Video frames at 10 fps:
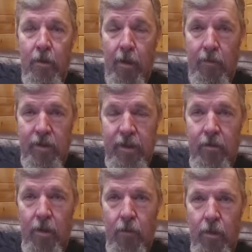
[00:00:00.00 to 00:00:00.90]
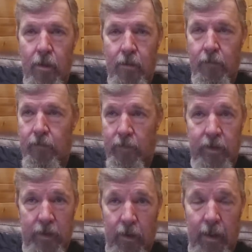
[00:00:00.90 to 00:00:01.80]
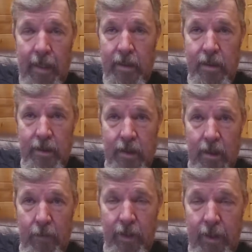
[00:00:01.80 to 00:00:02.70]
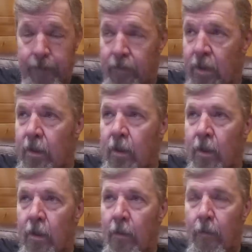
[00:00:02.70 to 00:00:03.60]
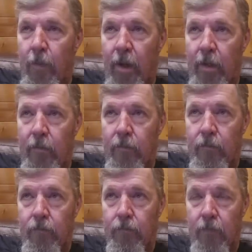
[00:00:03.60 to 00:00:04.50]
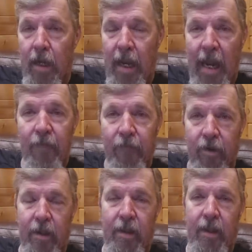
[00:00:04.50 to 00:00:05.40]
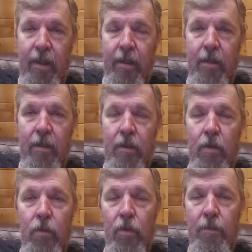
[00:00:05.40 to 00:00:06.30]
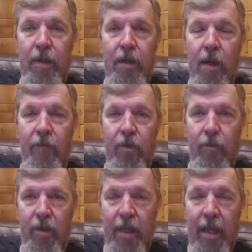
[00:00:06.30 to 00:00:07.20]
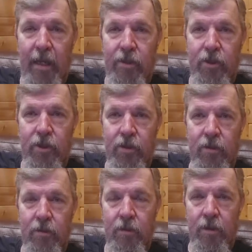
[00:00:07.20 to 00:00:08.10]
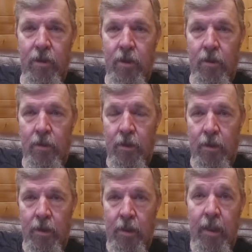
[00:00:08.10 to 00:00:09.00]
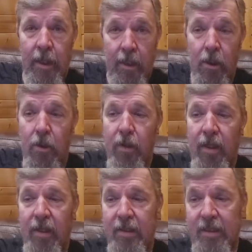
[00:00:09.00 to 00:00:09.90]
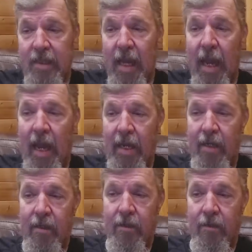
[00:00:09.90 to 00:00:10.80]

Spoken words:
ground zero, the less it's going to be. But everything would be covered with ash, including the sky.